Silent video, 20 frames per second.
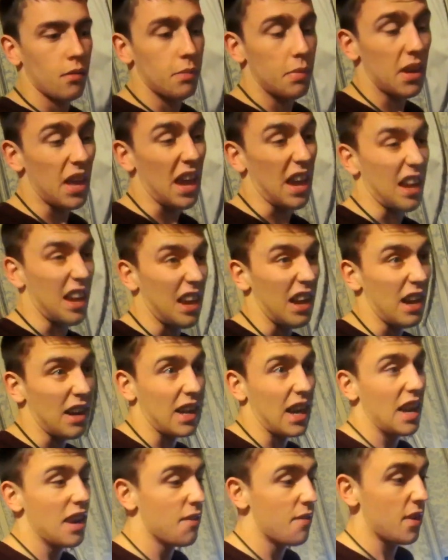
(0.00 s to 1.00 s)
But yeah, I'm
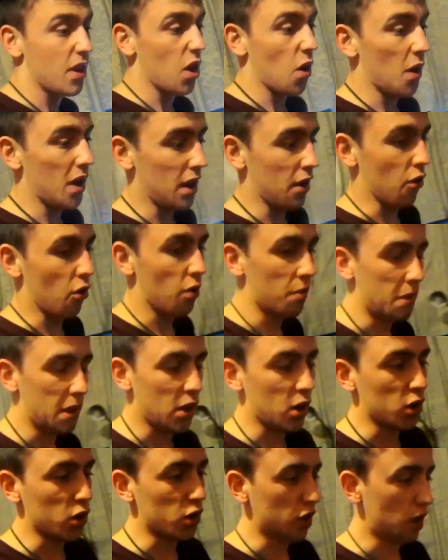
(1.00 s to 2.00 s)
going to end the video here
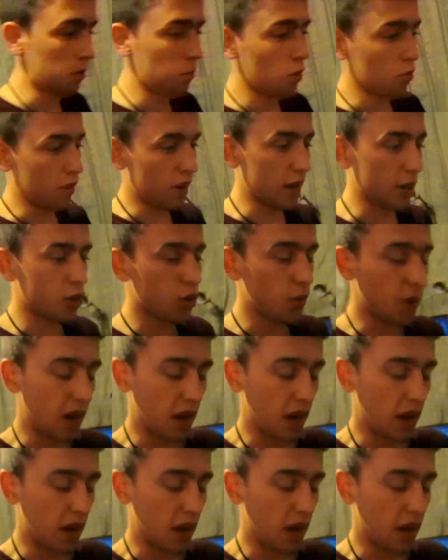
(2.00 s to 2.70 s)
because I'm not really doing